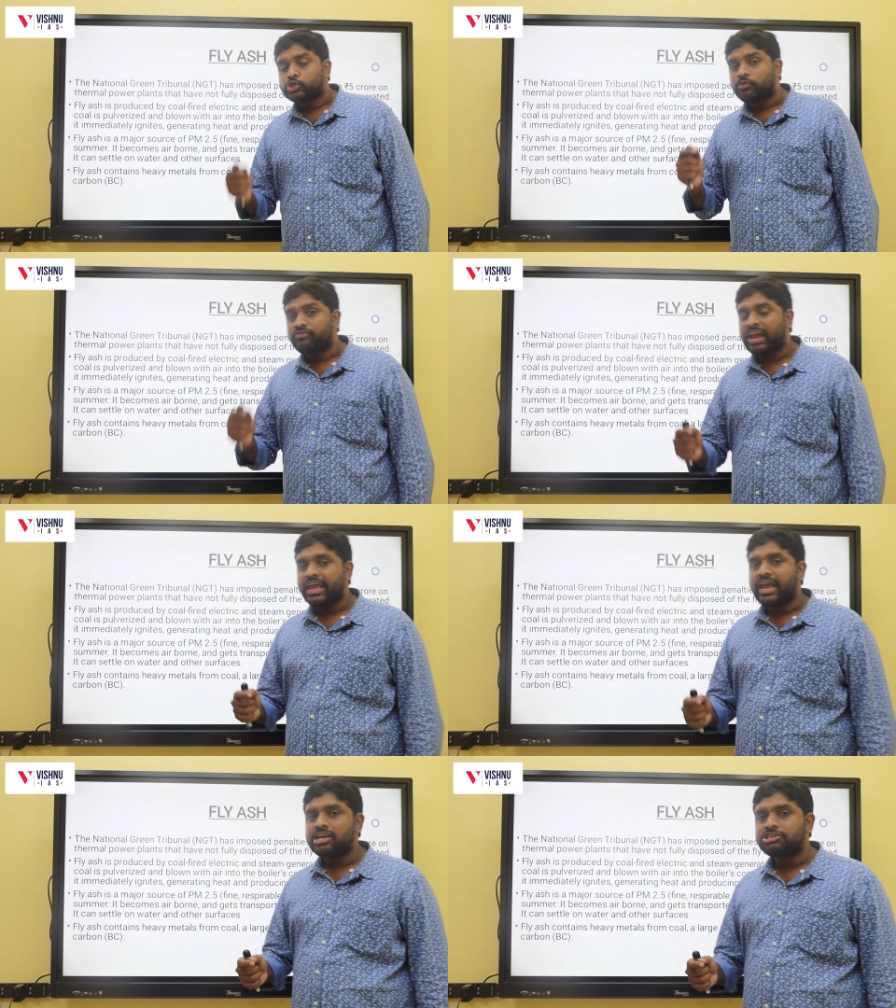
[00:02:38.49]
So
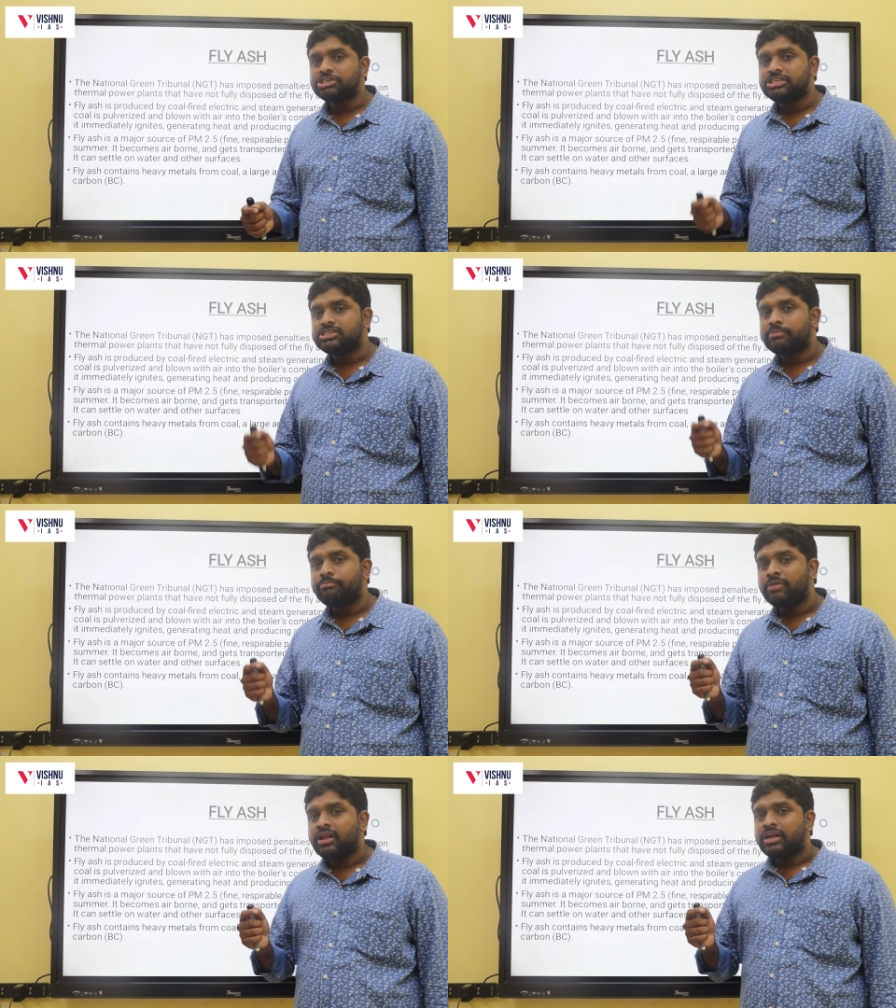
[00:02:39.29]
fly ash is
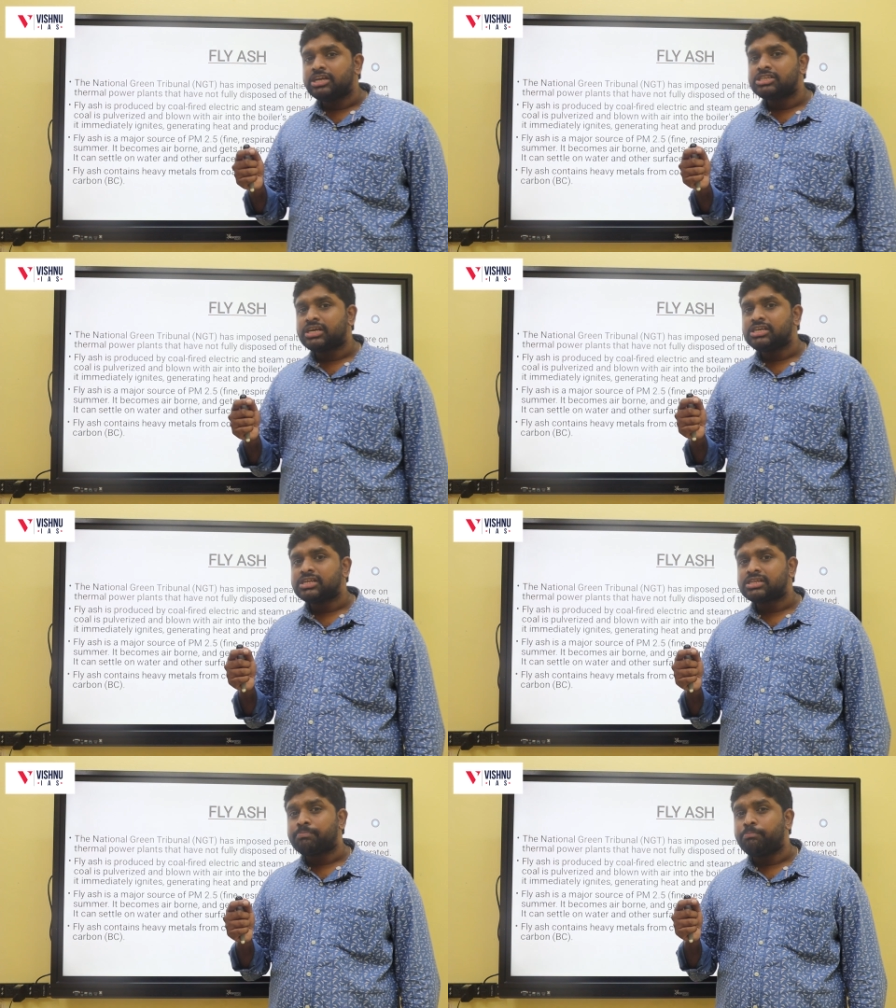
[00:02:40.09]
a, is a,
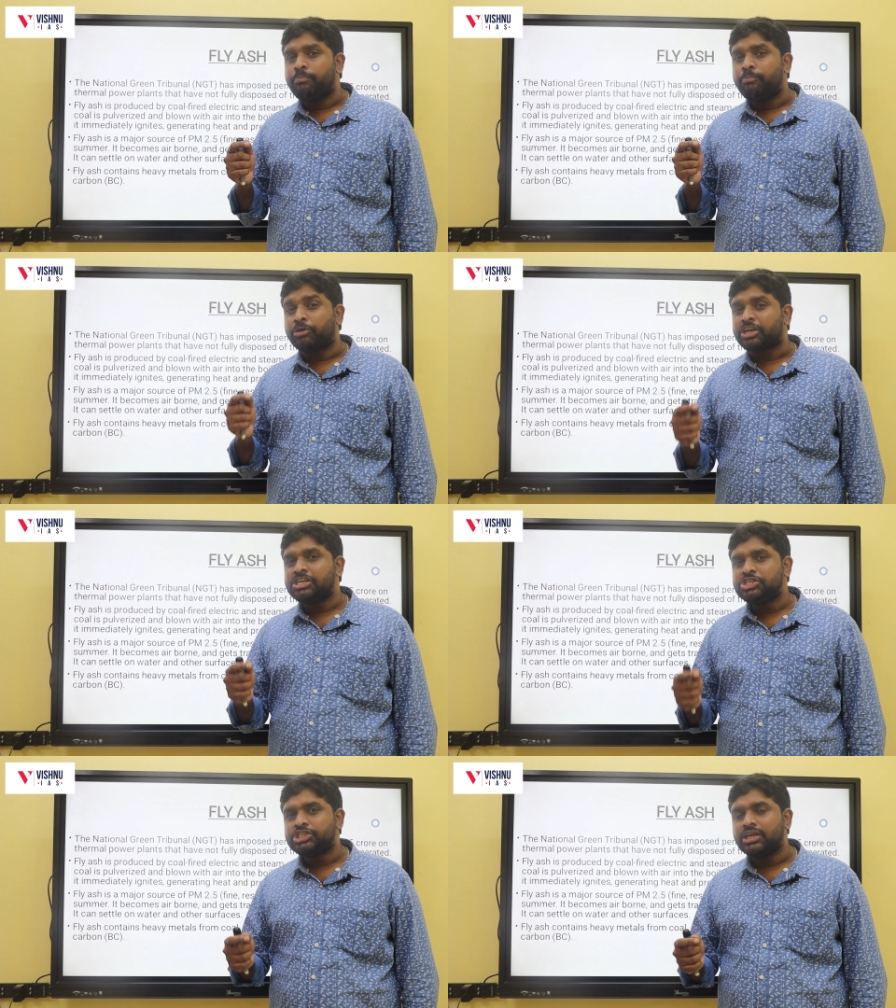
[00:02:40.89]
is a
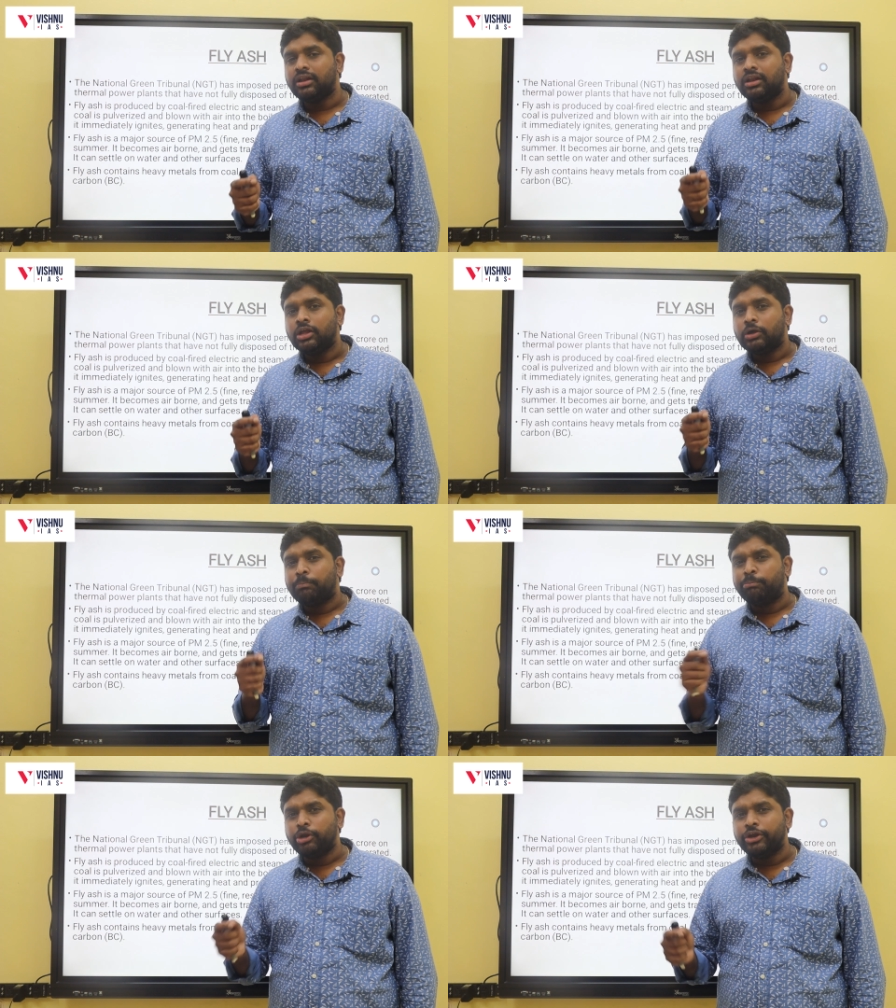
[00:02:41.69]
potential
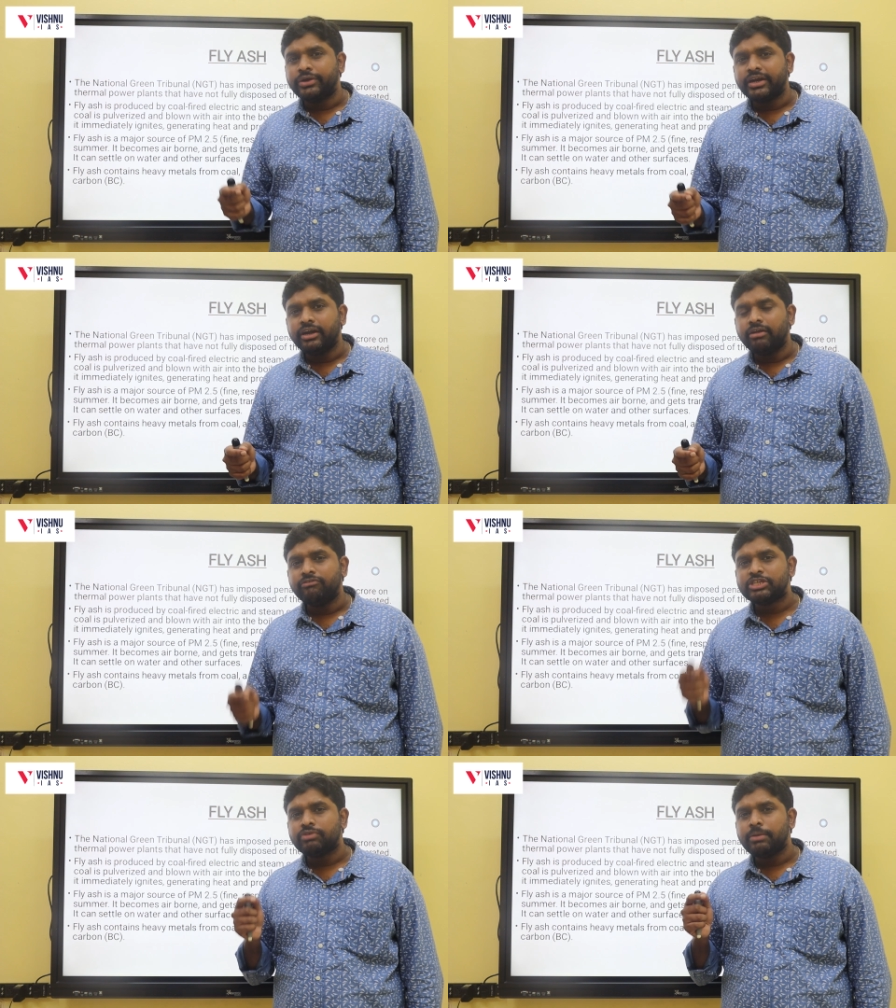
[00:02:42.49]

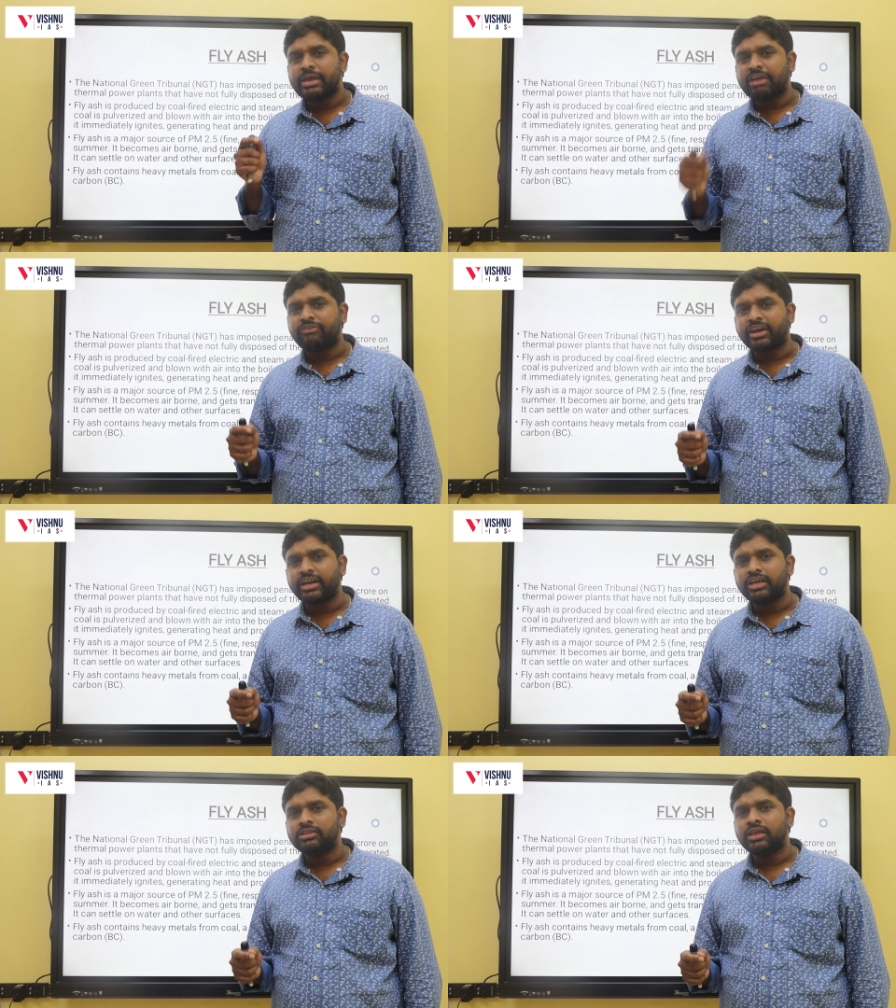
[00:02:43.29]
pollutant which will be
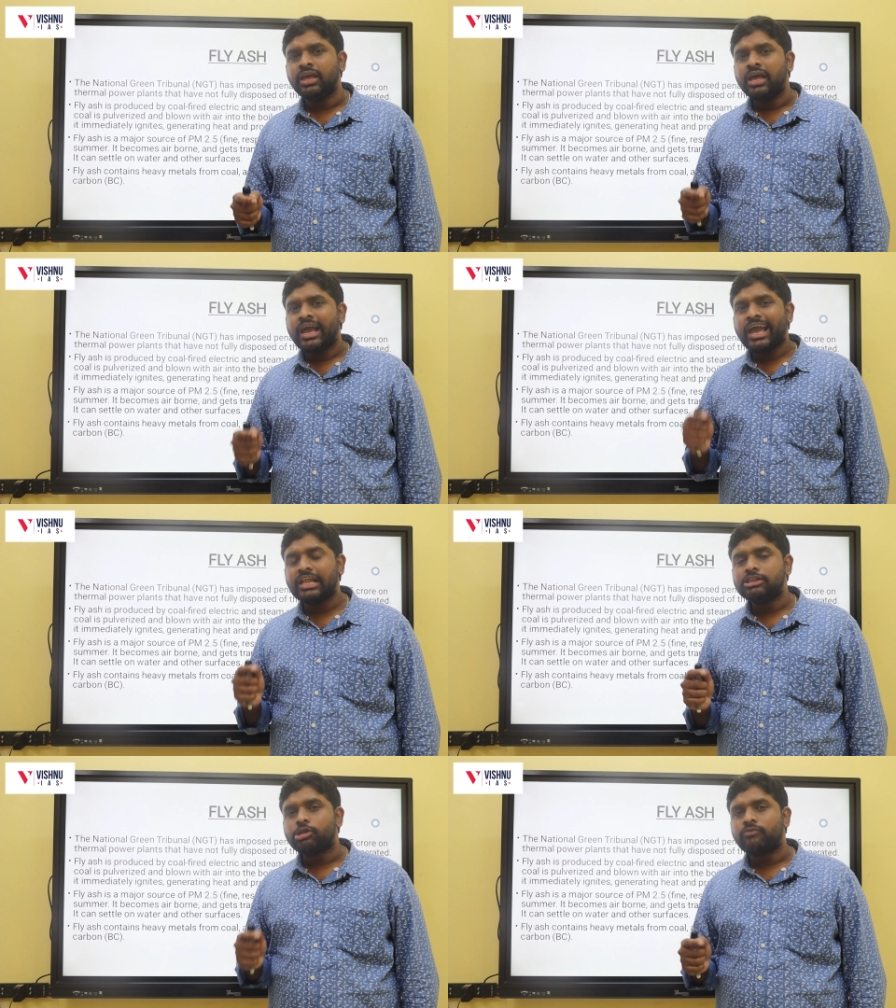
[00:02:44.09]
affecting the
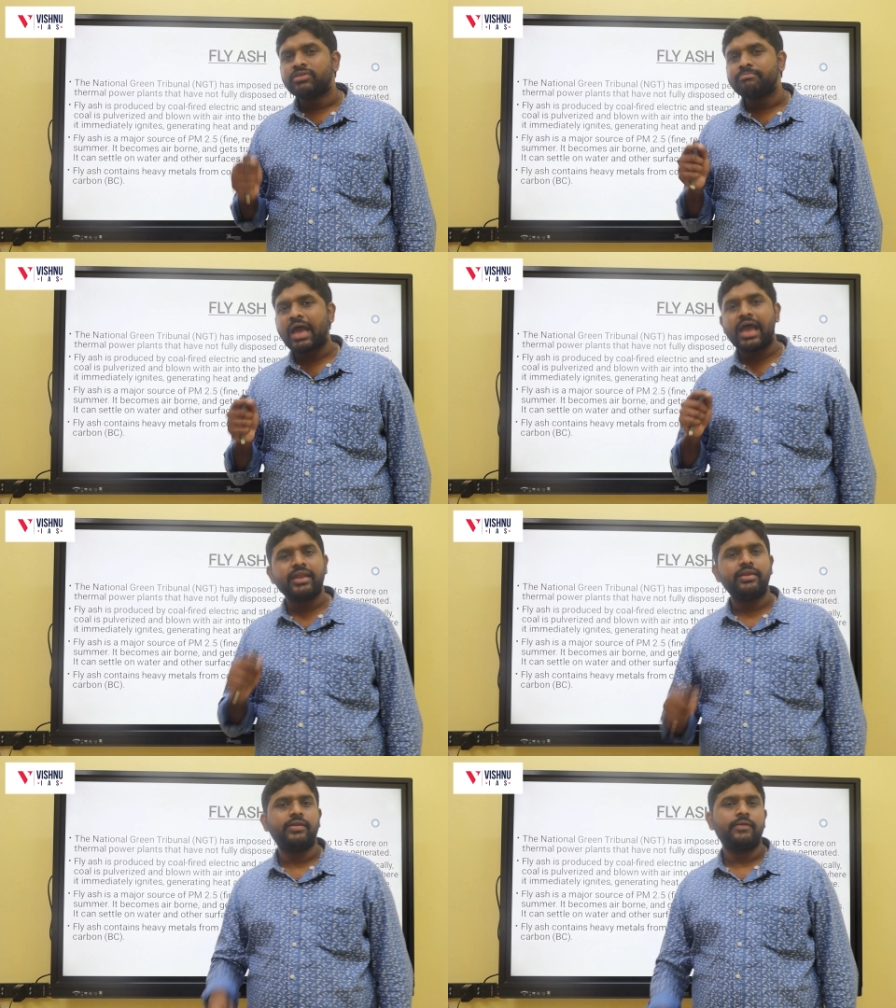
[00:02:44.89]
health of the
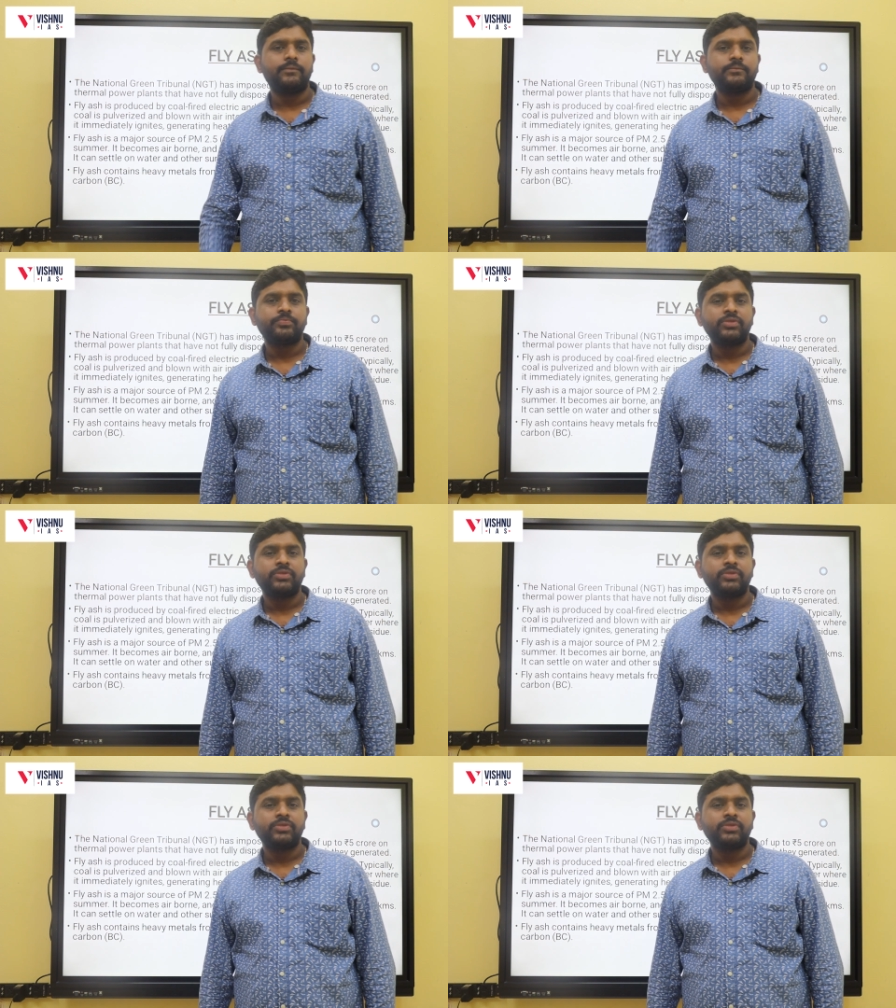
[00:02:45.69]
man.